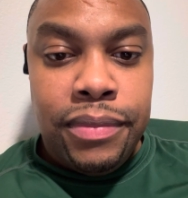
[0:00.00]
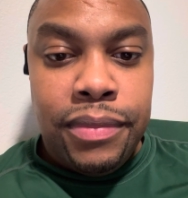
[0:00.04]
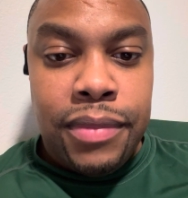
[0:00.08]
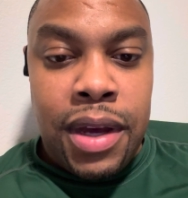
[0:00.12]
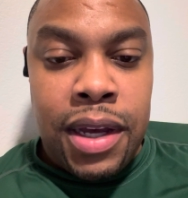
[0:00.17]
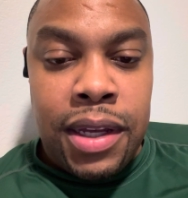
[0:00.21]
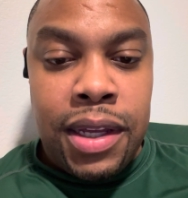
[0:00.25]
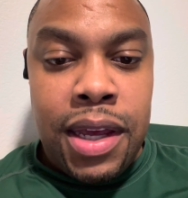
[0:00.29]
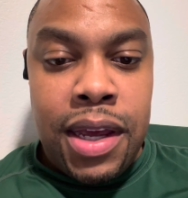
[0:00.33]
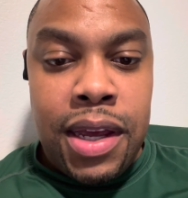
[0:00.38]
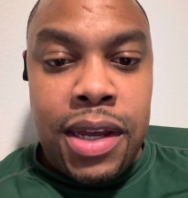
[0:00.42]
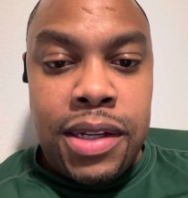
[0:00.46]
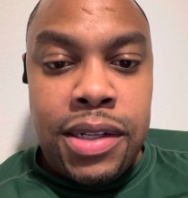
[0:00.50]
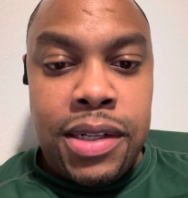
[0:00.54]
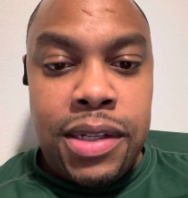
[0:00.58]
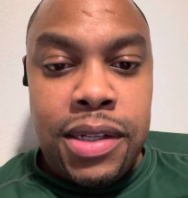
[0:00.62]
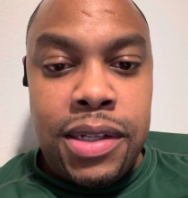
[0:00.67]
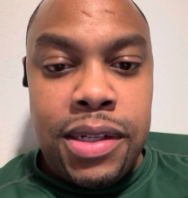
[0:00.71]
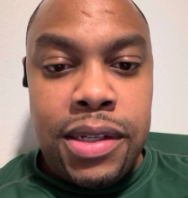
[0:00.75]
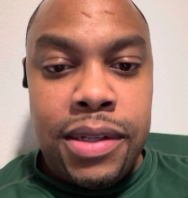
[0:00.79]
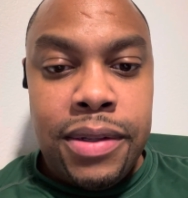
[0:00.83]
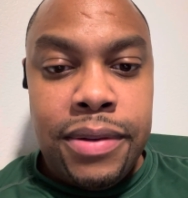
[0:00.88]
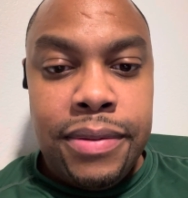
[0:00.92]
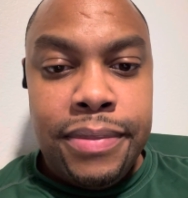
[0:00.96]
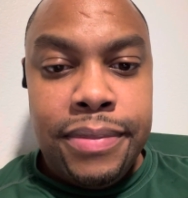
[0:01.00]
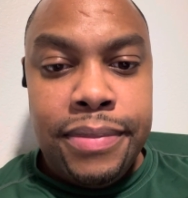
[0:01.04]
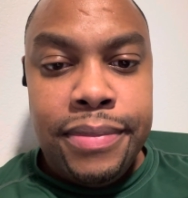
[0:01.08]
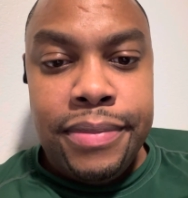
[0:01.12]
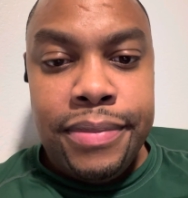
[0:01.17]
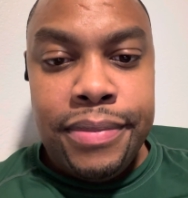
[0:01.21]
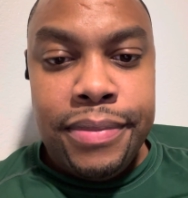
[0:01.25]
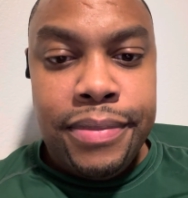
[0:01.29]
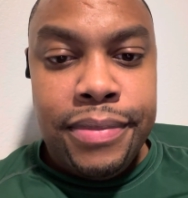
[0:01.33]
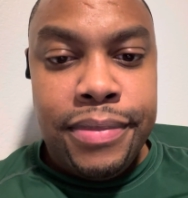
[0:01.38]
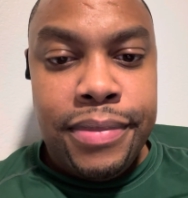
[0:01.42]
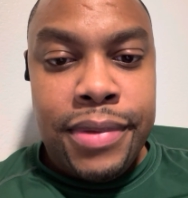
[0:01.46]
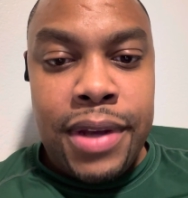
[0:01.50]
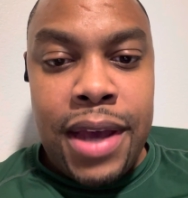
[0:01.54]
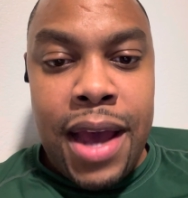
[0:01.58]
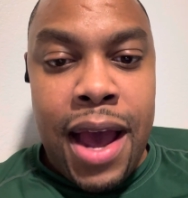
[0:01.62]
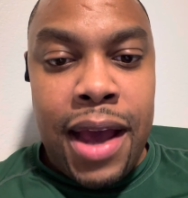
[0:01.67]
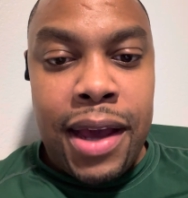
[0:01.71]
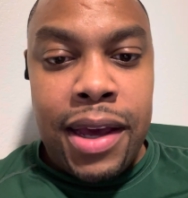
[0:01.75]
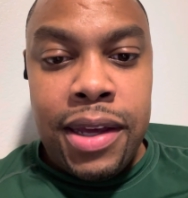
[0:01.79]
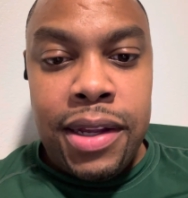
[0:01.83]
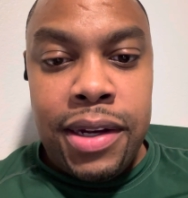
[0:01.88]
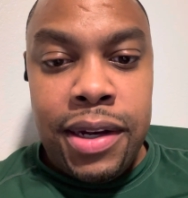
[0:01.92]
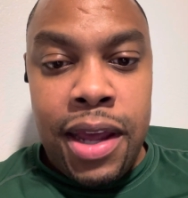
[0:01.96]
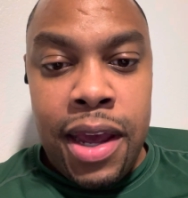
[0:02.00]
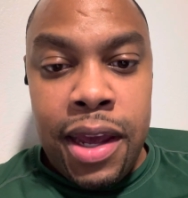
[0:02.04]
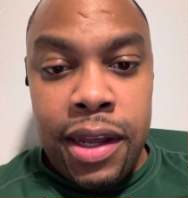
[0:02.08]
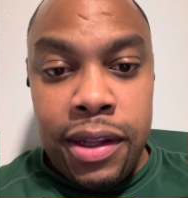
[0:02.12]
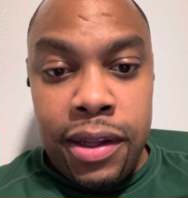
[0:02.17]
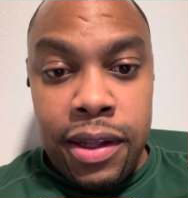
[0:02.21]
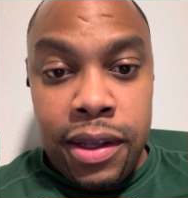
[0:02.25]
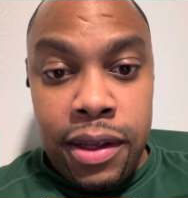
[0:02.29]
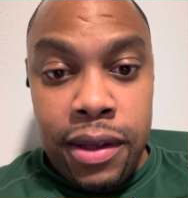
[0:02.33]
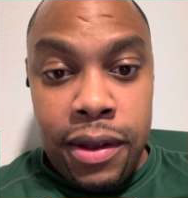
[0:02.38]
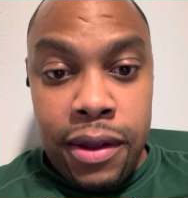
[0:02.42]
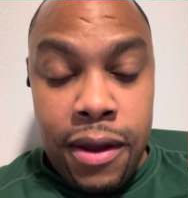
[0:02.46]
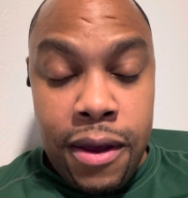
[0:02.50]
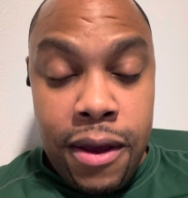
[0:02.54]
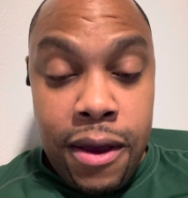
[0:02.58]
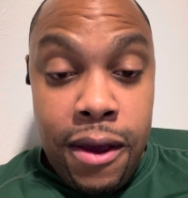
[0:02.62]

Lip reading: I guess, got connected,